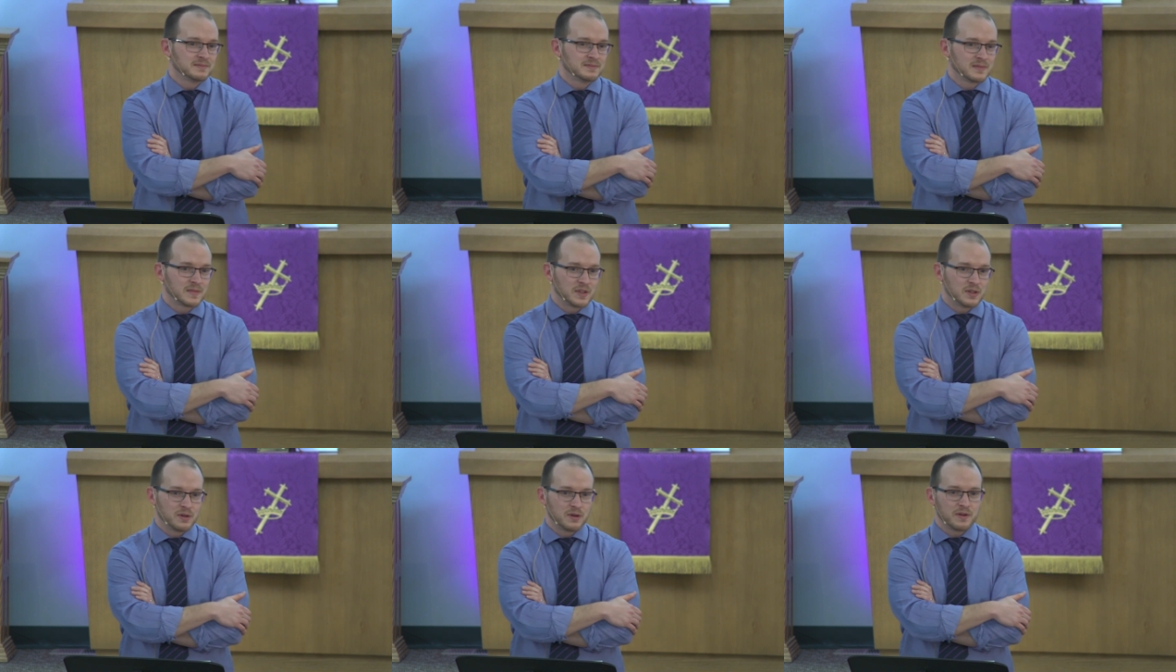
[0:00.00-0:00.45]

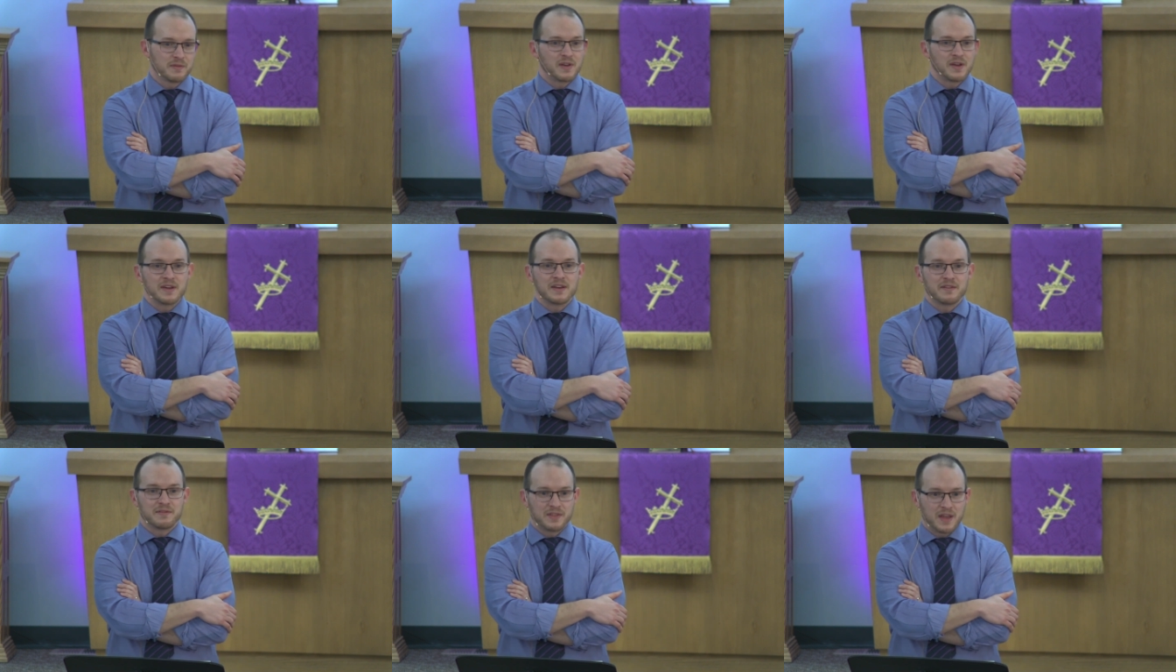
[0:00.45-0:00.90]
You know, if that,
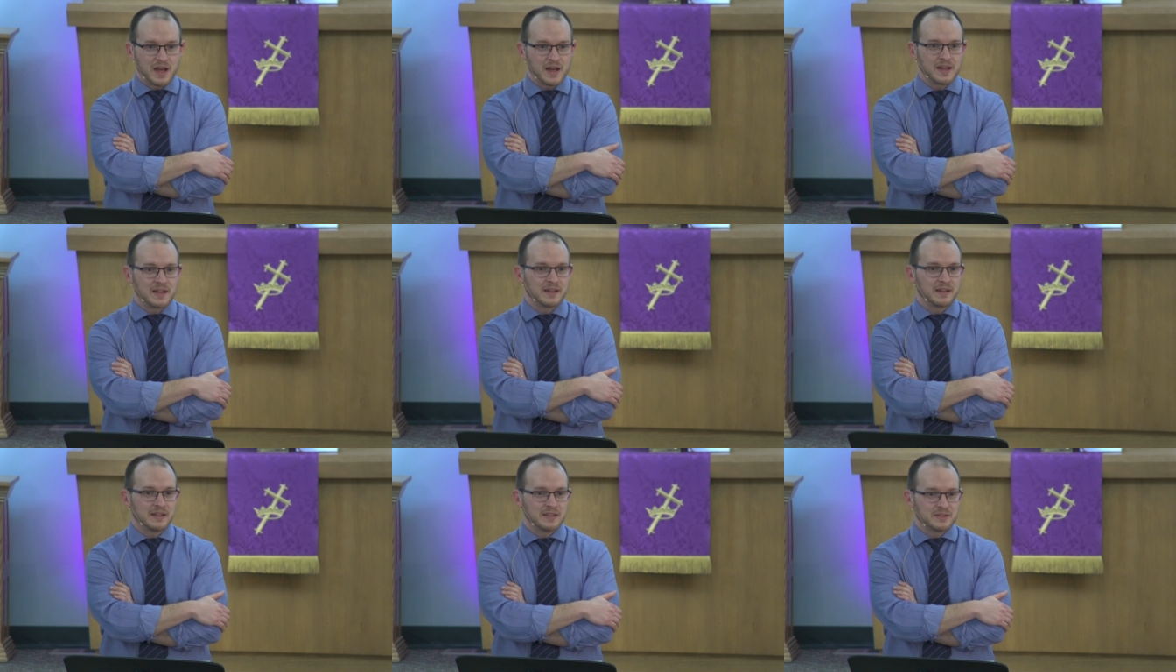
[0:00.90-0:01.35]
if
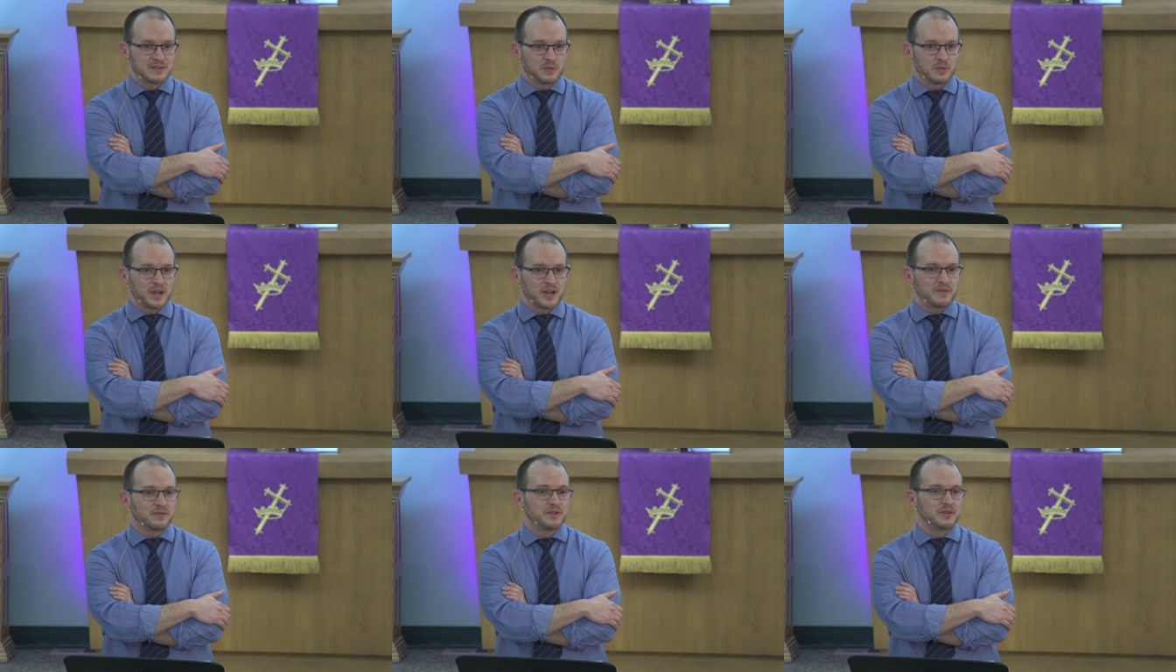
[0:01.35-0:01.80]
that is a way
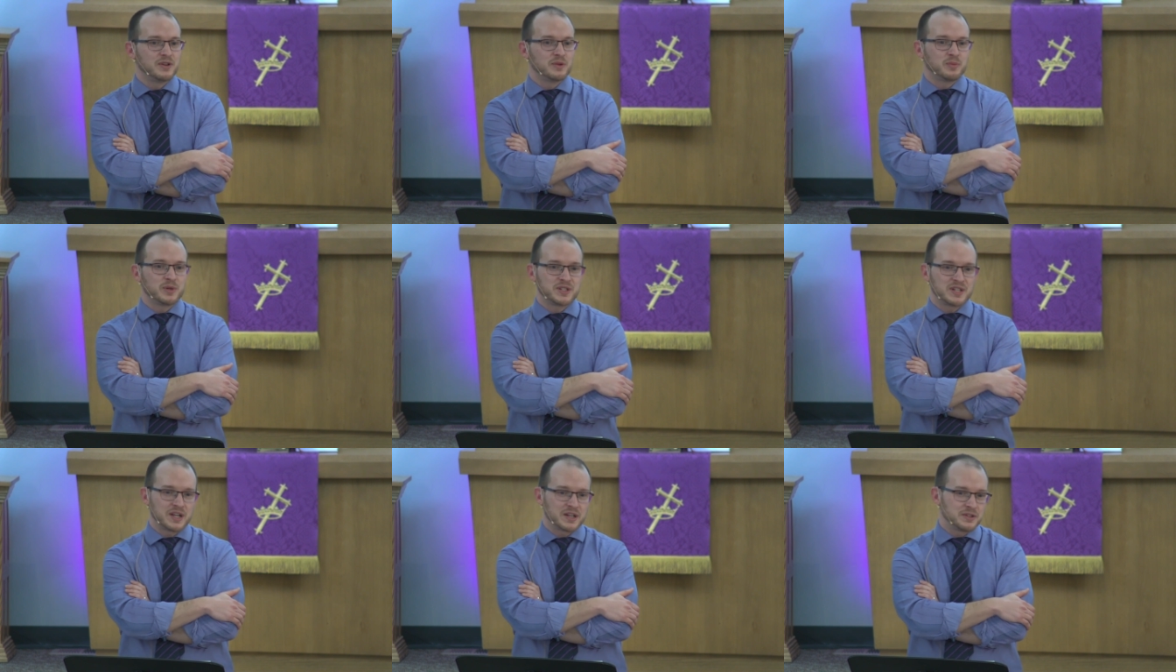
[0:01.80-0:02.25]
for you to
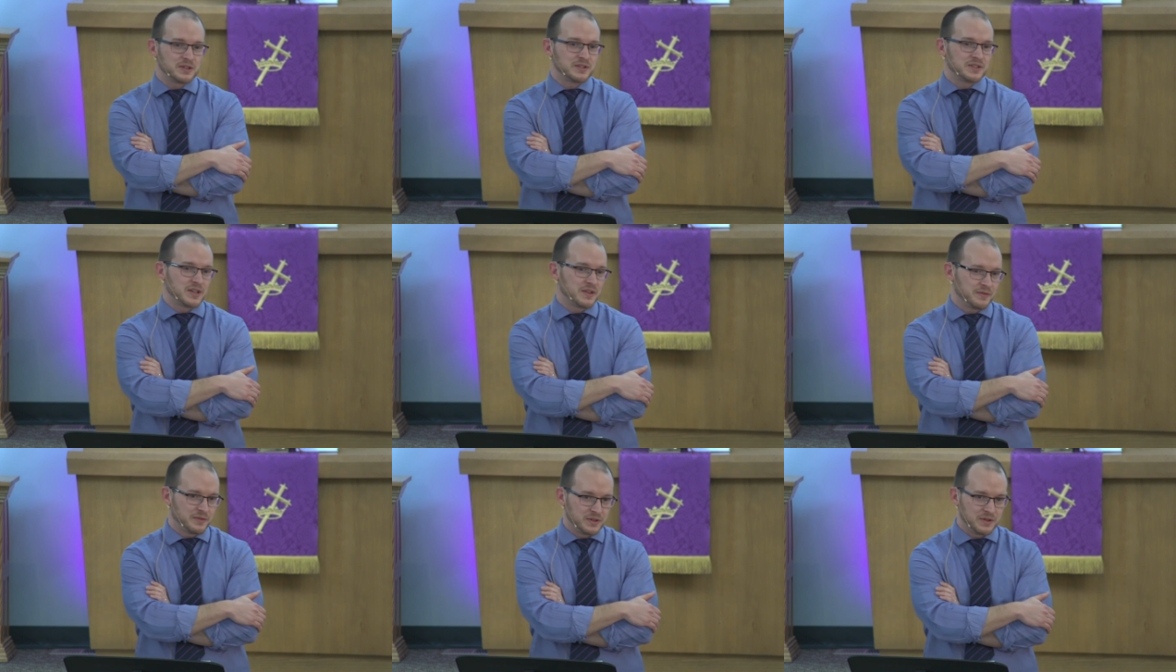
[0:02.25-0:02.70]
protect
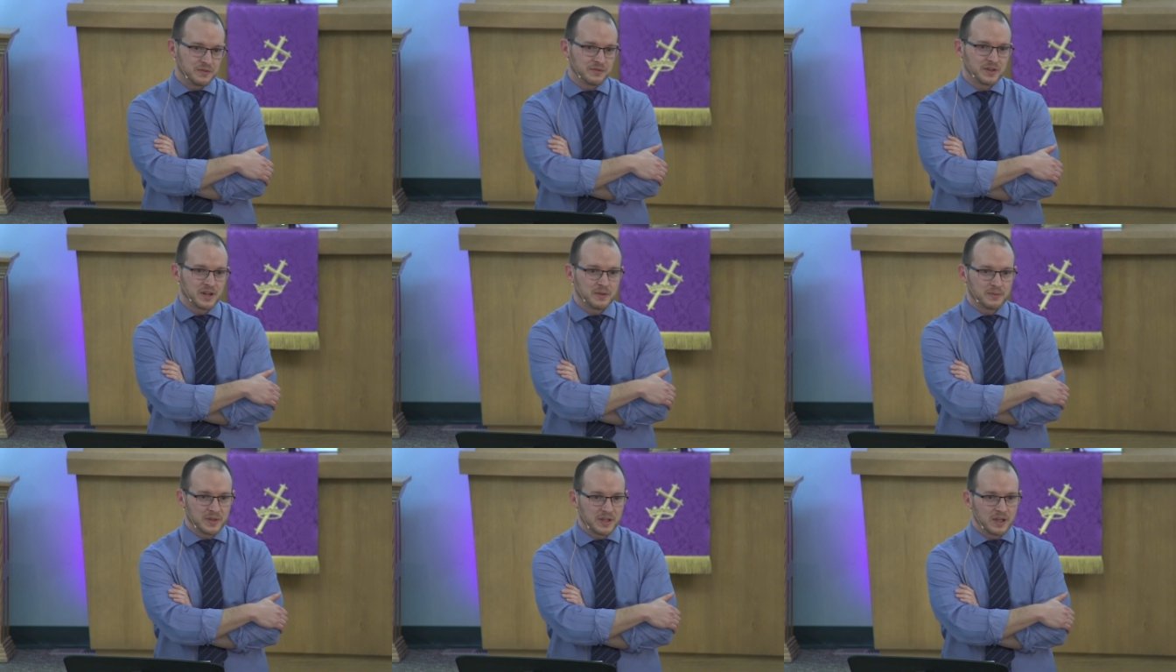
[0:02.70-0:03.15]
yourself and your
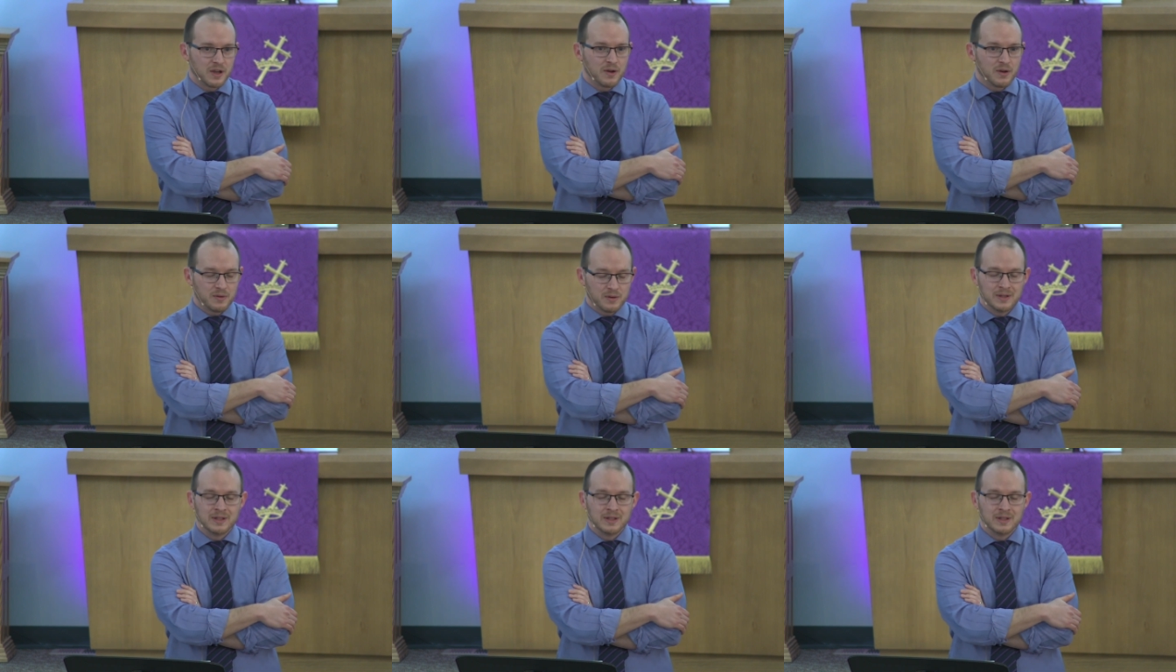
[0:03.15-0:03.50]
family, go.